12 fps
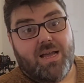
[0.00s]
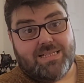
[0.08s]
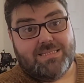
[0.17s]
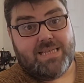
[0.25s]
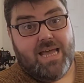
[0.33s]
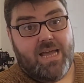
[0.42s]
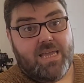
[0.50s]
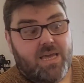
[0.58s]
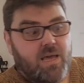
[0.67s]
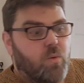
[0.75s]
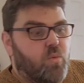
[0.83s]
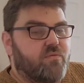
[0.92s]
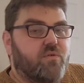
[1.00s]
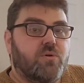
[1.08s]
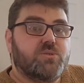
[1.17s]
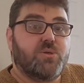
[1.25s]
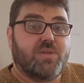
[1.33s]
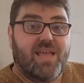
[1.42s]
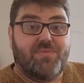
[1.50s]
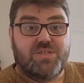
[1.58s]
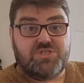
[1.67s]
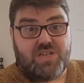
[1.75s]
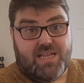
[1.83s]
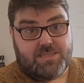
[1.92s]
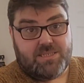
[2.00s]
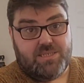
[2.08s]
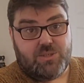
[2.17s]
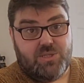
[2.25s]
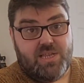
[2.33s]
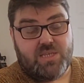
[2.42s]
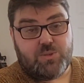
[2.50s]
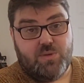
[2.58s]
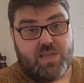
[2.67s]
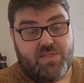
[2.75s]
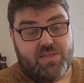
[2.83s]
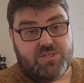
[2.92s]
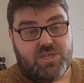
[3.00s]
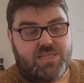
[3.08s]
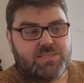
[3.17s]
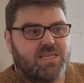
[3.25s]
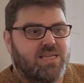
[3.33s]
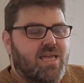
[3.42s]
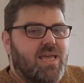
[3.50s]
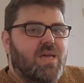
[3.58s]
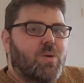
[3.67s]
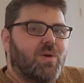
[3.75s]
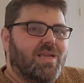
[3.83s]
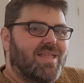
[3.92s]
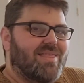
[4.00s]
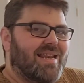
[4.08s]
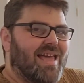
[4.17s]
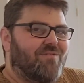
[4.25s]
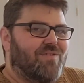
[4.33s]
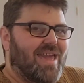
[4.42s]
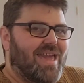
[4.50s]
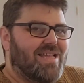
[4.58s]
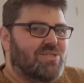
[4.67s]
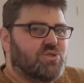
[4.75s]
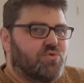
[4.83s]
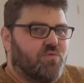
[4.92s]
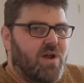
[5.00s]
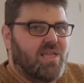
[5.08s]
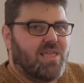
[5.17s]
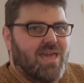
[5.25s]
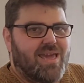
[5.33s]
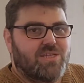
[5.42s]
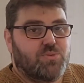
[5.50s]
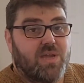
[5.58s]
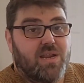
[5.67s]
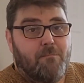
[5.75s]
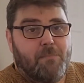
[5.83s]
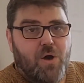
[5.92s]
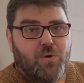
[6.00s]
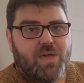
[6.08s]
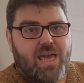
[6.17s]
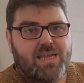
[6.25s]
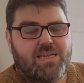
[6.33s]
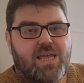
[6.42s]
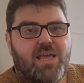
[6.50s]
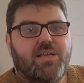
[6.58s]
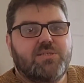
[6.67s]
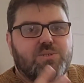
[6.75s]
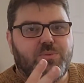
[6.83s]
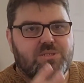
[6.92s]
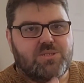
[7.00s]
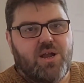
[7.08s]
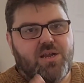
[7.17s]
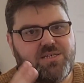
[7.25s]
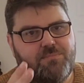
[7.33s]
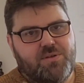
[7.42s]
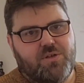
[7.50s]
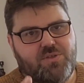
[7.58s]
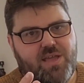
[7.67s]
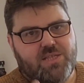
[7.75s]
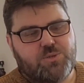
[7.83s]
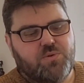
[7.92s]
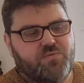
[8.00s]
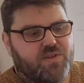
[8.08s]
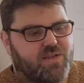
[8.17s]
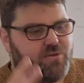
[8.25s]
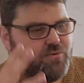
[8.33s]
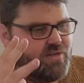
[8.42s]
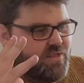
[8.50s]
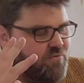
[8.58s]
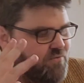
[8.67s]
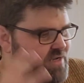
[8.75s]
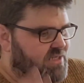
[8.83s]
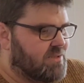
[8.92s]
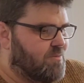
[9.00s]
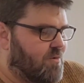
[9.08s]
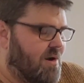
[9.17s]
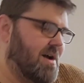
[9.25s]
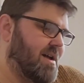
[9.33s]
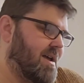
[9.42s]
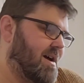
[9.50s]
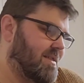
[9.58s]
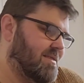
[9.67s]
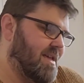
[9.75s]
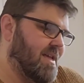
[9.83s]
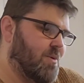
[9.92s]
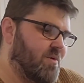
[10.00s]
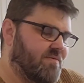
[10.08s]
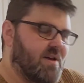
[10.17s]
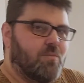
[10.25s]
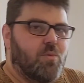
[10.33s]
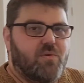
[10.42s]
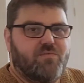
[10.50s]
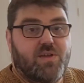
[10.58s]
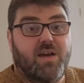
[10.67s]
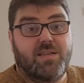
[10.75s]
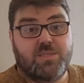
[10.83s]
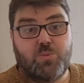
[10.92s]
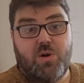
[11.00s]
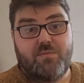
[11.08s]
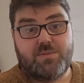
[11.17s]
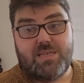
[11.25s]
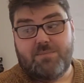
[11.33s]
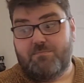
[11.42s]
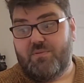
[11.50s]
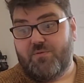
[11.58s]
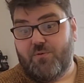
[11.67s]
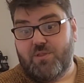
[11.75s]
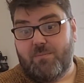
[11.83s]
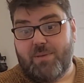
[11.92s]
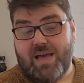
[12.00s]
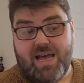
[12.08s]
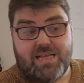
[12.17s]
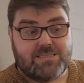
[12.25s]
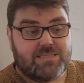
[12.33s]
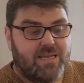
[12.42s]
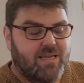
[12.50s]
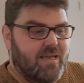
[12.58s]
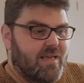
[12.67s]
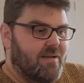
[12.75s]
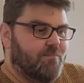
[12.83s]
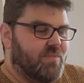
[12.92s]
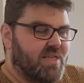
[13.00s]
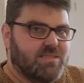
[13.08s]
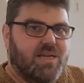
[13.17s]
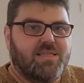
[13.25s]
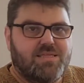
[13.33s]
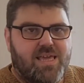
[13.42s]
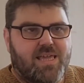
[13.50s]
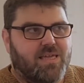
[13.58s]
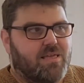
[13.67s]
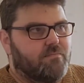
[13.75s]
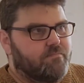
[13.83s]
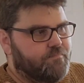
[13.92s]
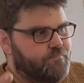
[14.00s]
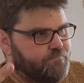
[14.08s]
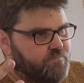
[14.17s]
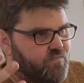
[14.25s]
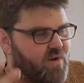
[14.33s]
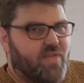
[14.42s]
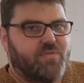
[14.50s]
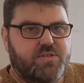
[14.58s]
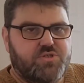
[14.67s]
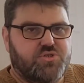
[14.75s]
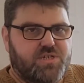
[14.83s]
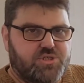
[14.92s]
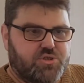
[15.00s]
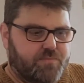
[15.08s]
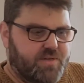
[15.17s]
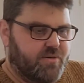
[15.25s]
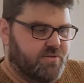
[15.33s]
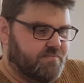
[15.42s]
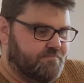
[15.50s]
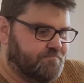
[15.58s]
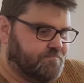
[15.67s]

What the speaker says: I can tell you, we've also getting the chassis. So the next one we're getting the chassis, we're getting the left cage, the right cage, we're getting a bulkhead. So we're starting to build the actual vehicle. Now, the reason why I think we've done what we've done is what I've said before in the past, is I think rather than a traditional build